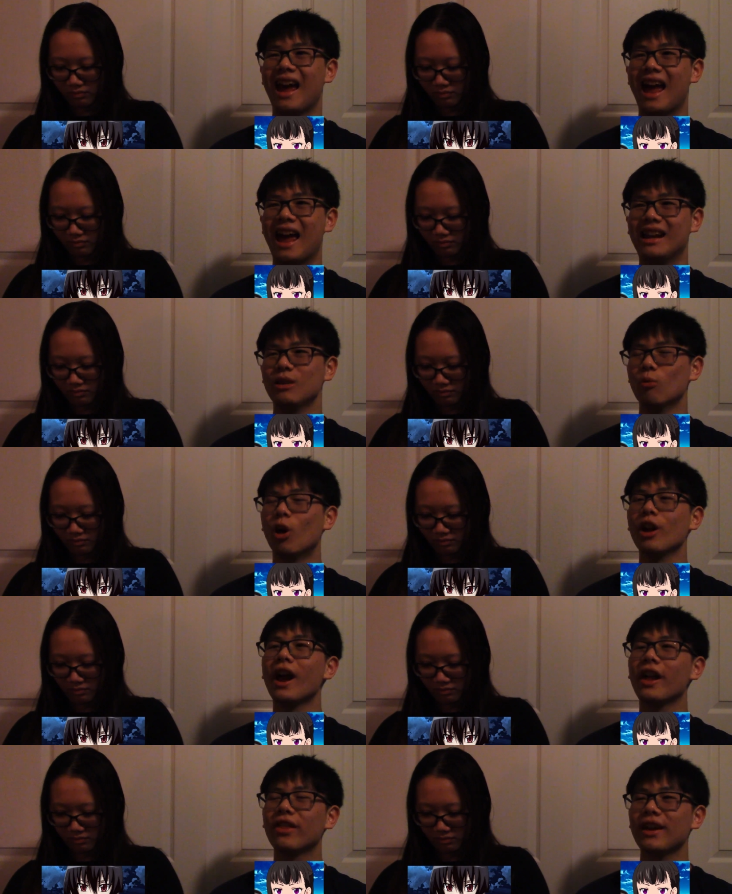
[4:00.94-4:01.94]
Speaker 1: anyone,
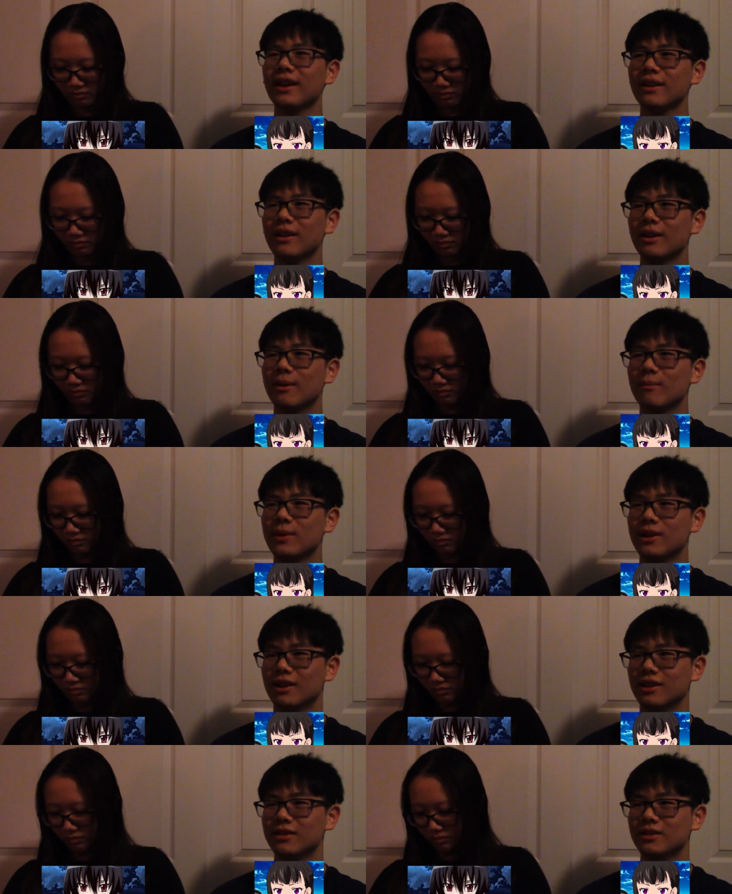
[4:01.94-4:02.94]
I think,
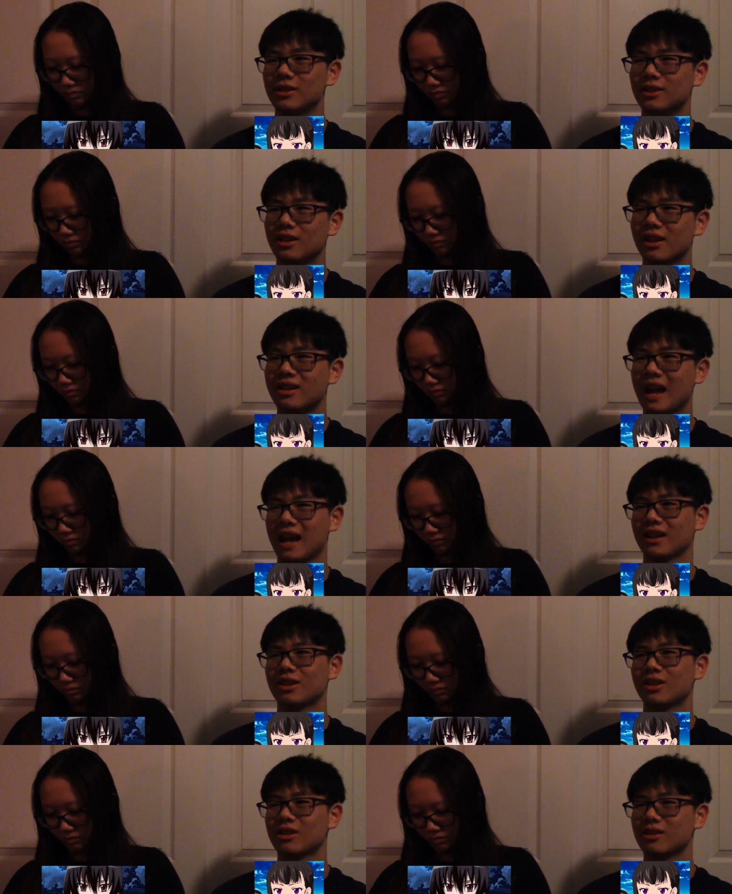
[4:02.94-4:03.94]
because the
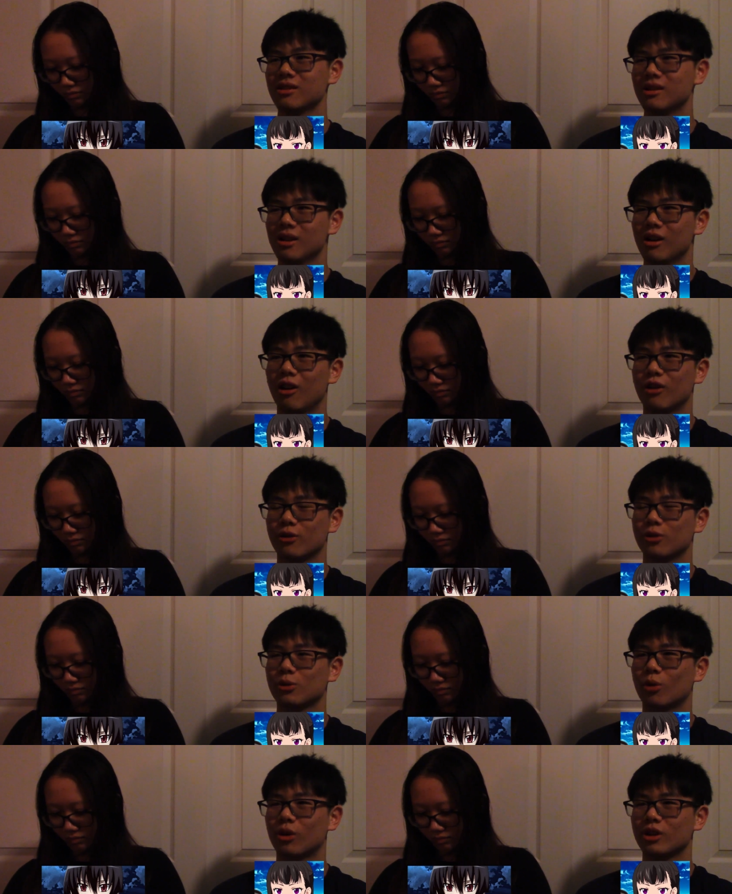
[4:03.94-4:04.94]
text on her
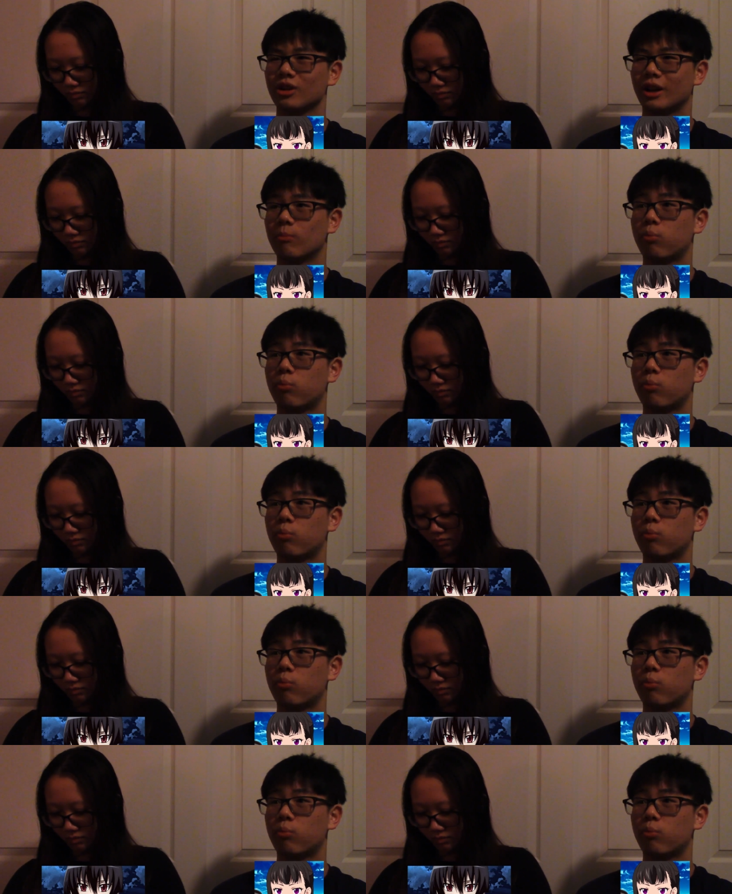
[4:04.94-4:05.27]
sword is like